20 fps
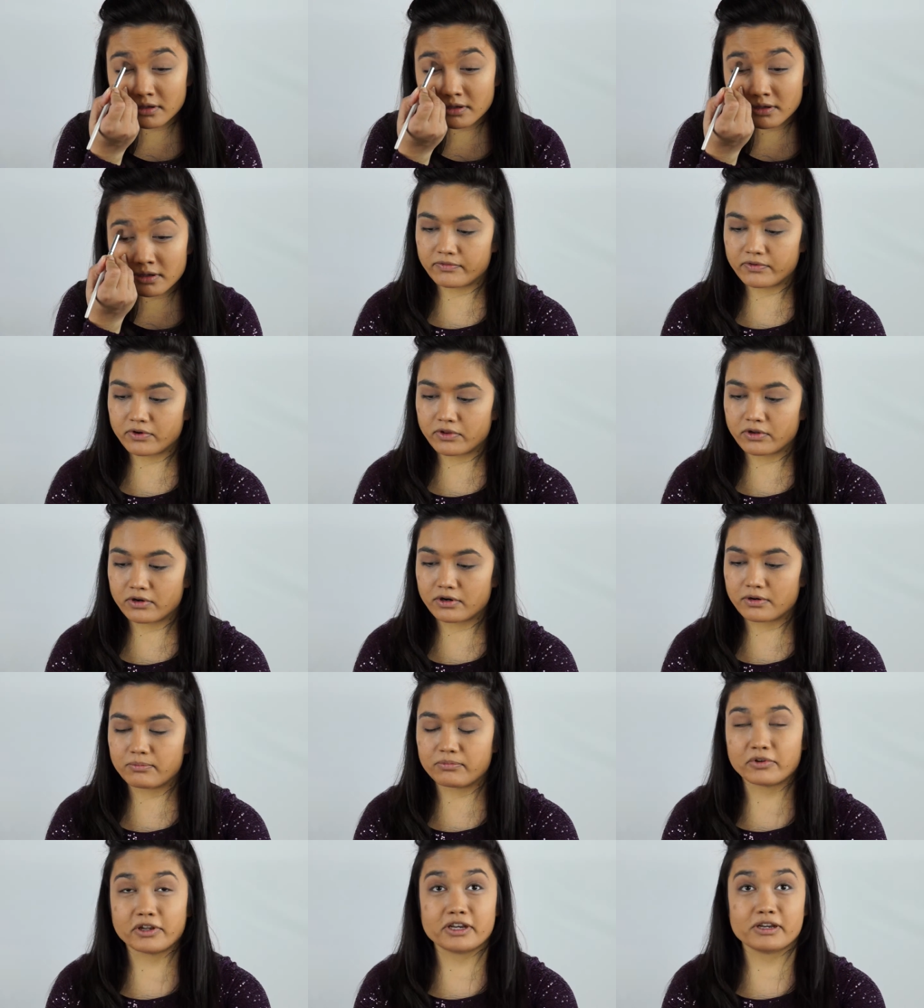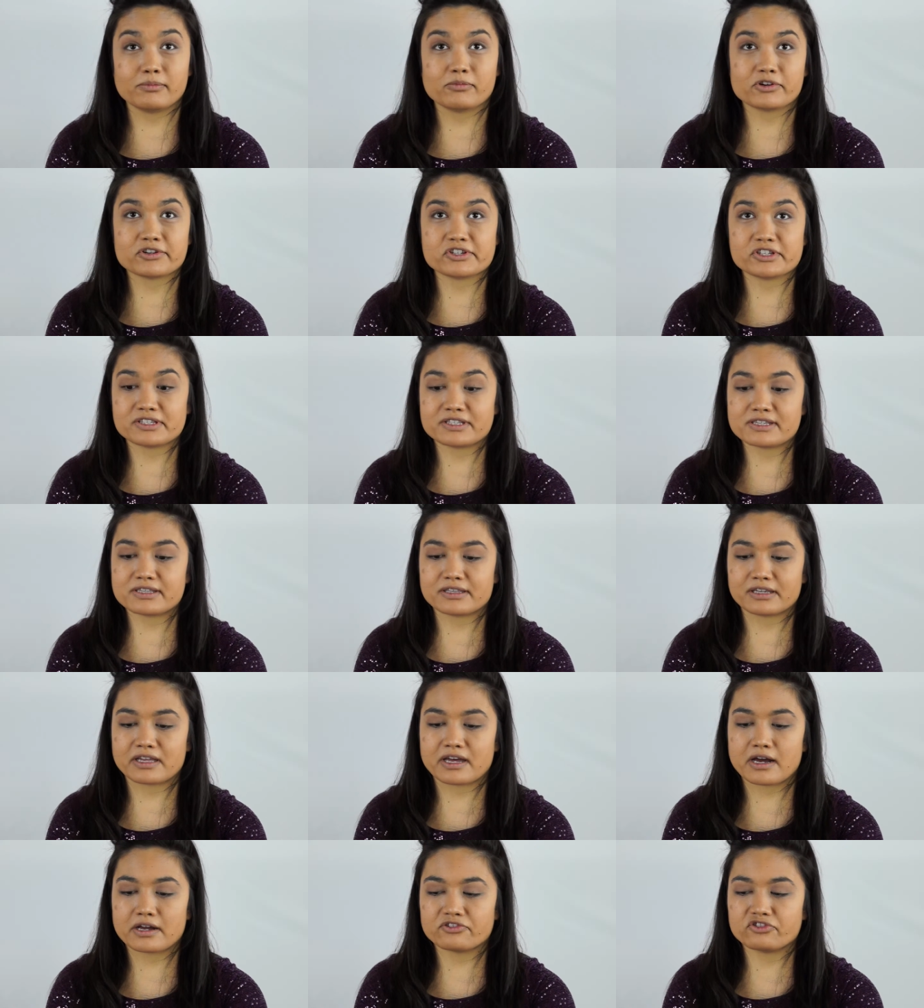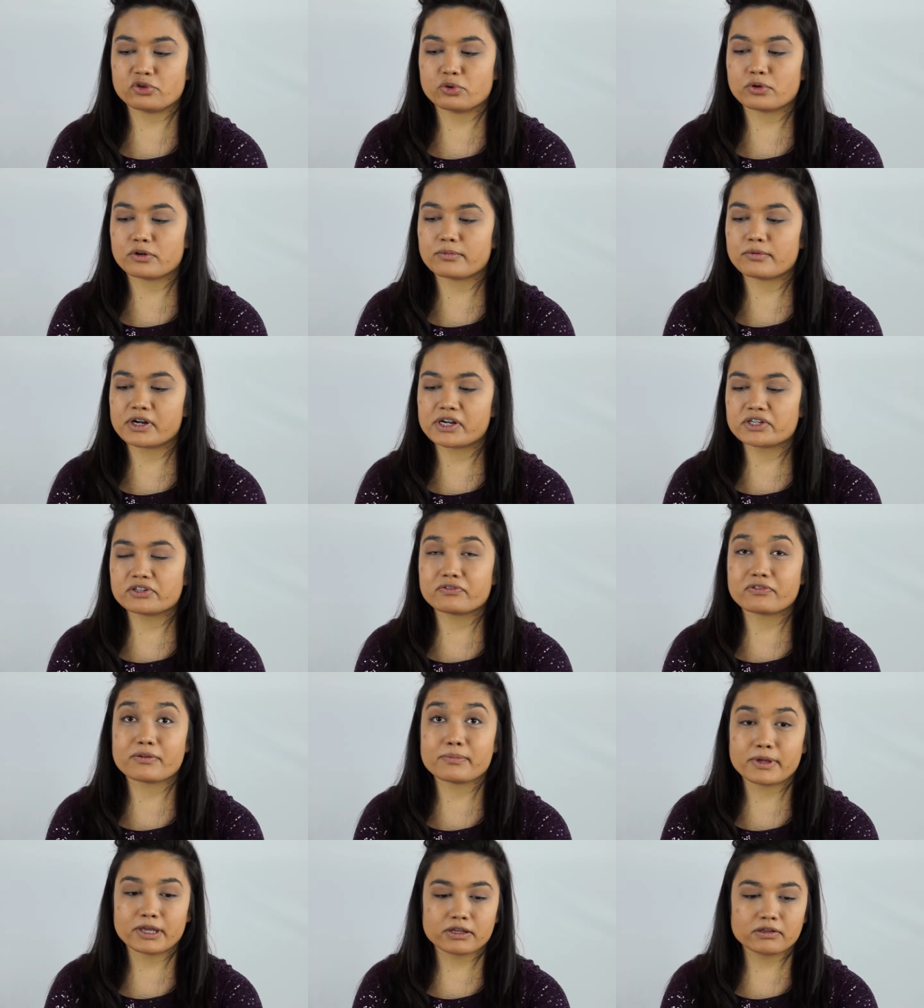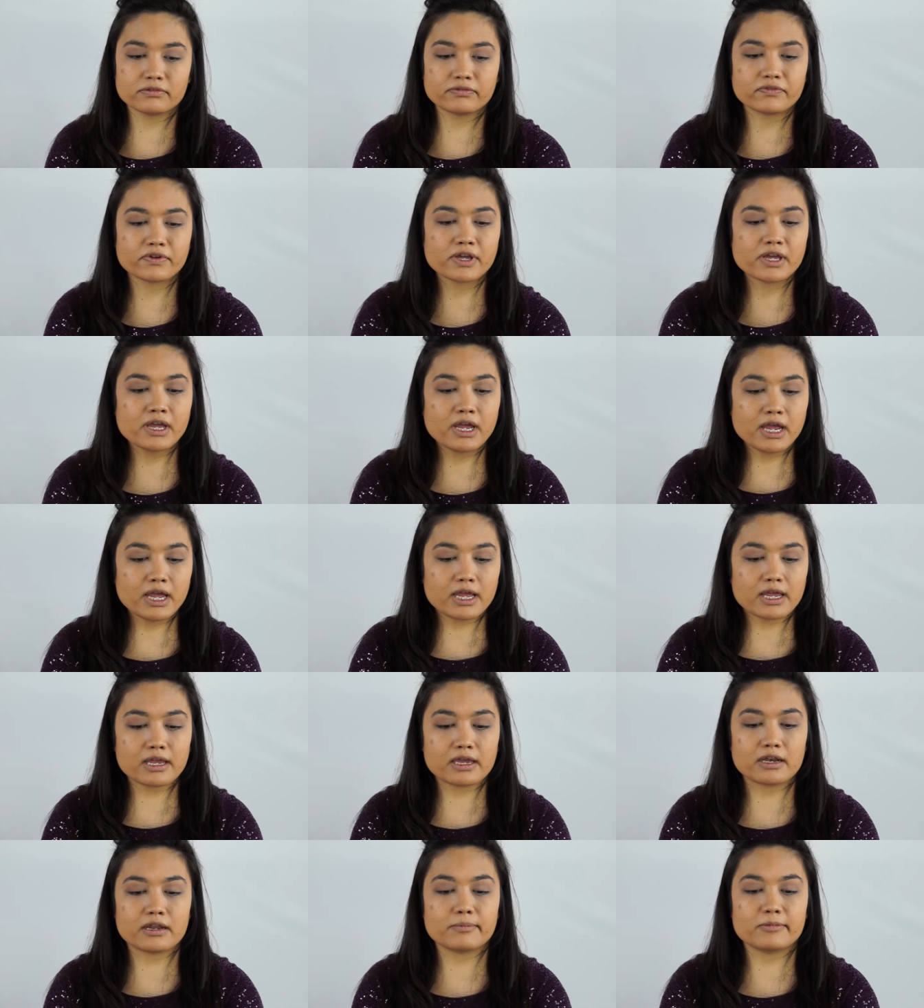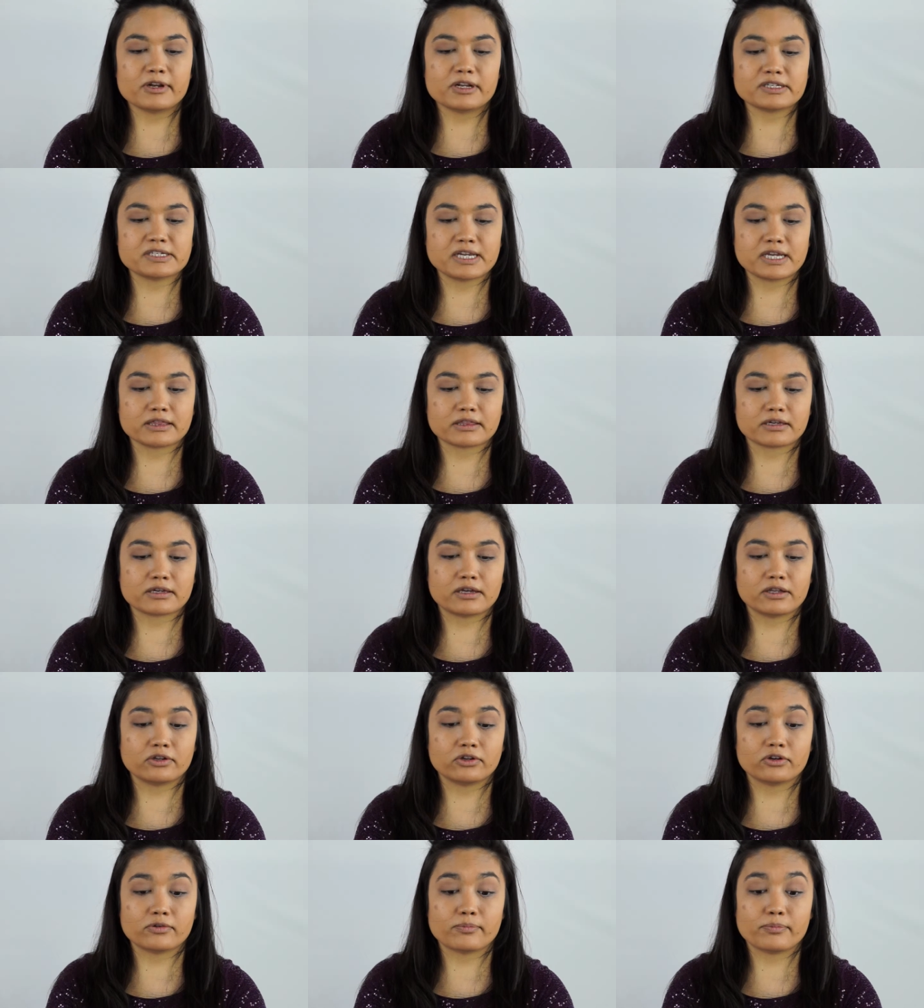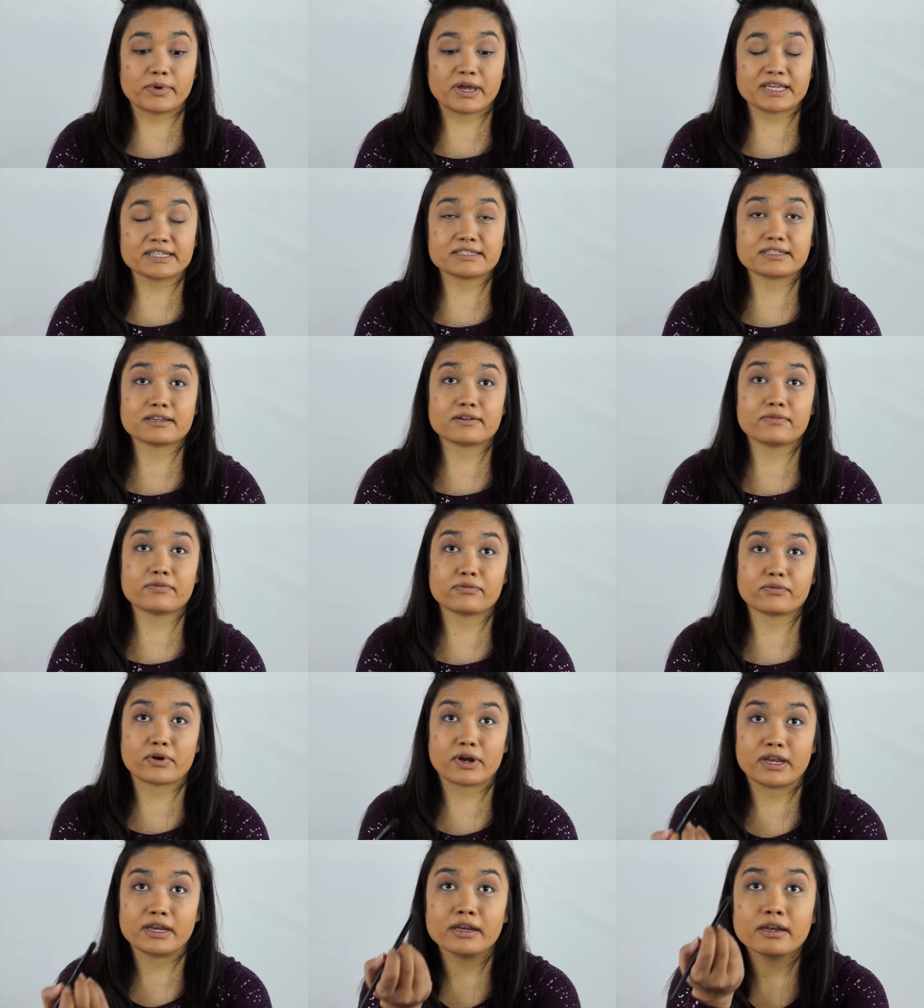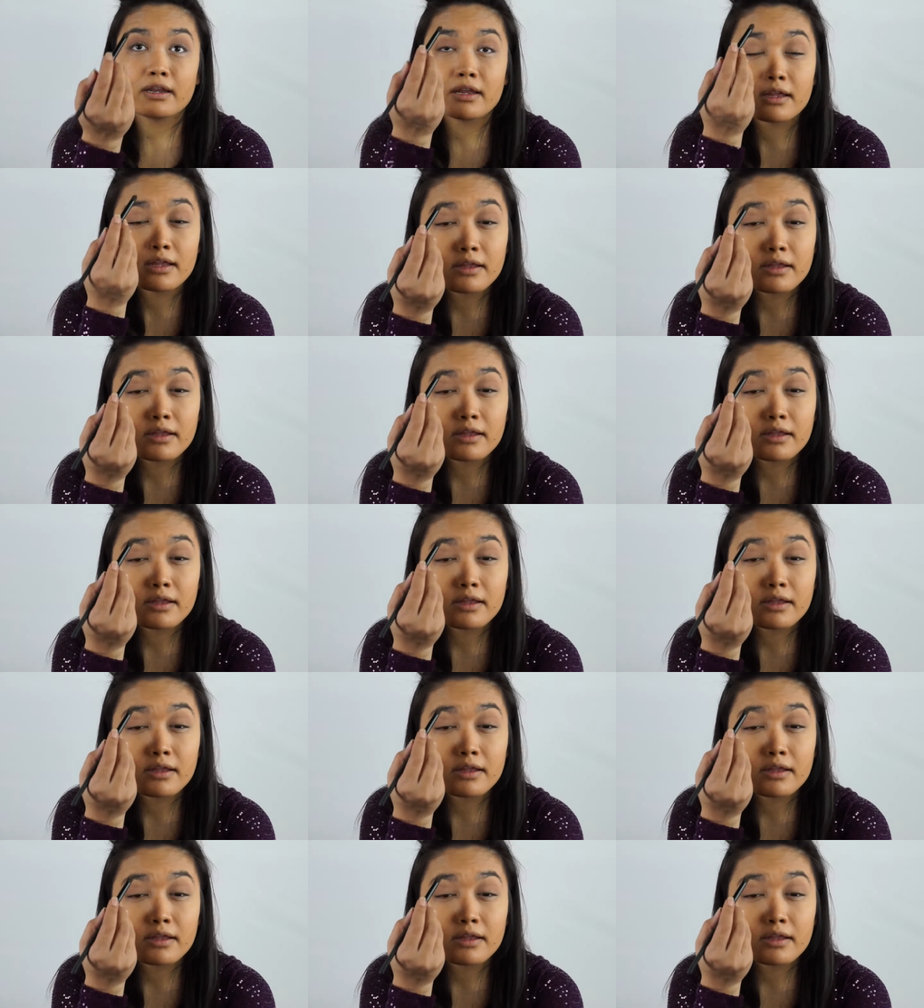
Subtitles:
Further blending brush, this is the contour brush from e.l.f. and I'm going to take the color Best Friend.